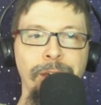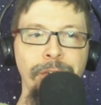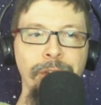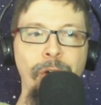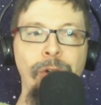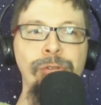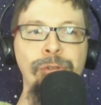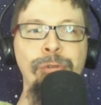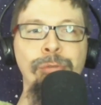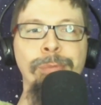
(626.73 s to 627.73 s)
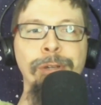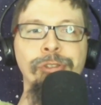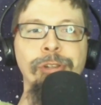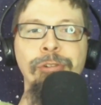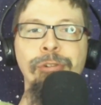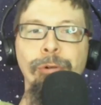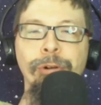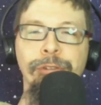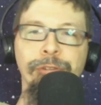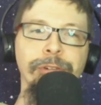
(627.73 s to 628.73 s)
an all-new, much larger
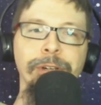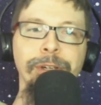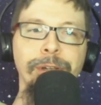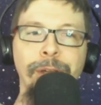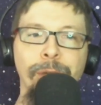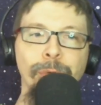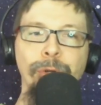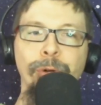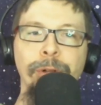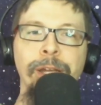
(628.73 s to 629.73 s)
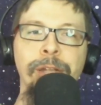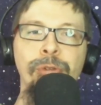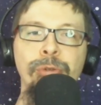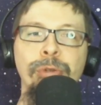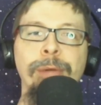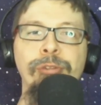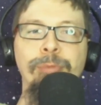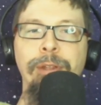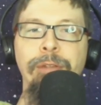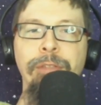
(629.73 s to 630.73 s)
orchestra recording a new
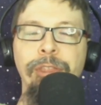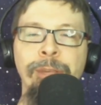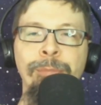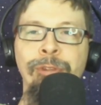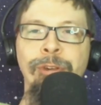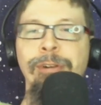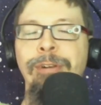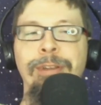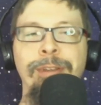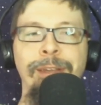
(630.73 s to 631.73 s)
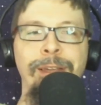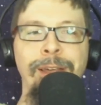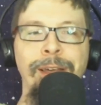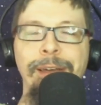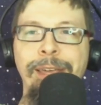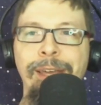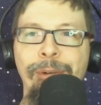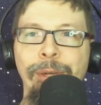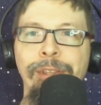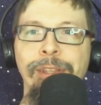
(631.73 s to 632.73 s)
arrangement of the theme song. I can't
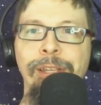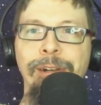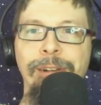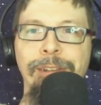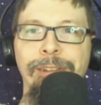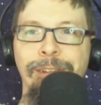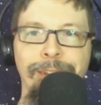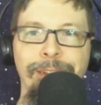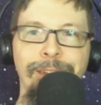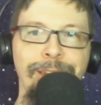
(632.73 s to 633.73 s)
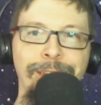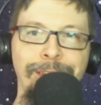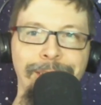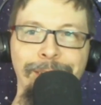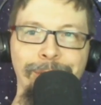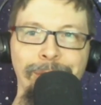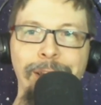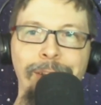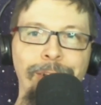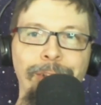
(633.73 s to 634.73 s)
wait to hear it. I
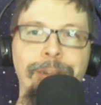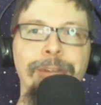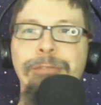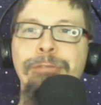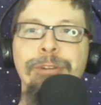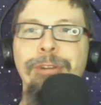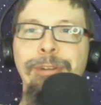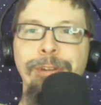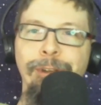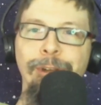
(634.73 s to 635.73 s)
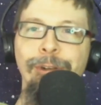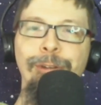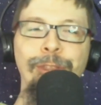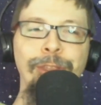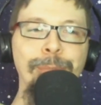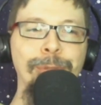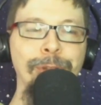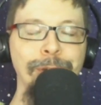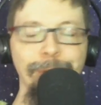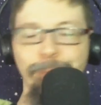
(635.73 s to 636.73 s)
love a good theme
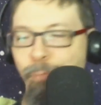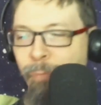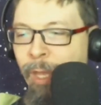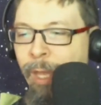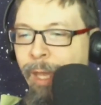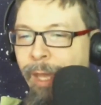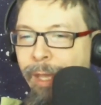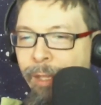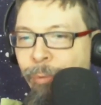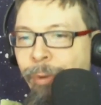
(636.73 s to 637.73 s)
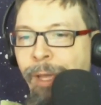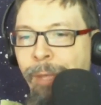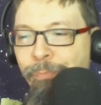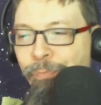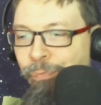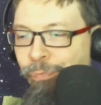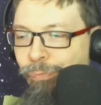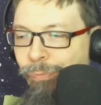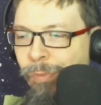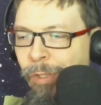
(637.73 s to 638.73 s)
song. Anyway,
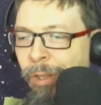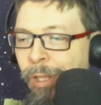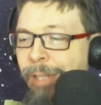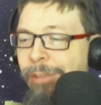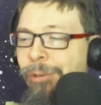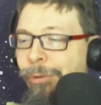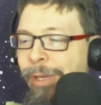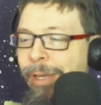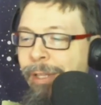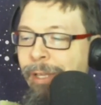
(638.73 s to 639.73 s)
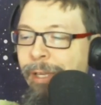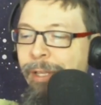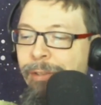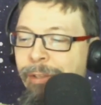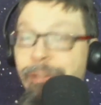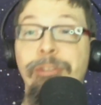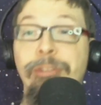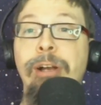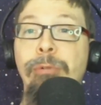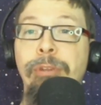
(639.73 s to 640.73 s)
let's go ahead and
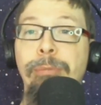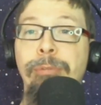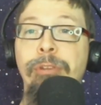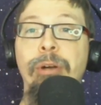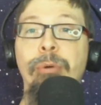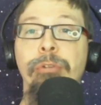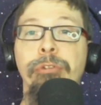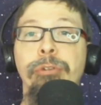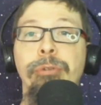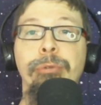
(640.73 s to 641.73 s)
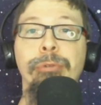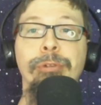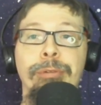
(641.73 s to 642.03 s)
start with some Star Wars news.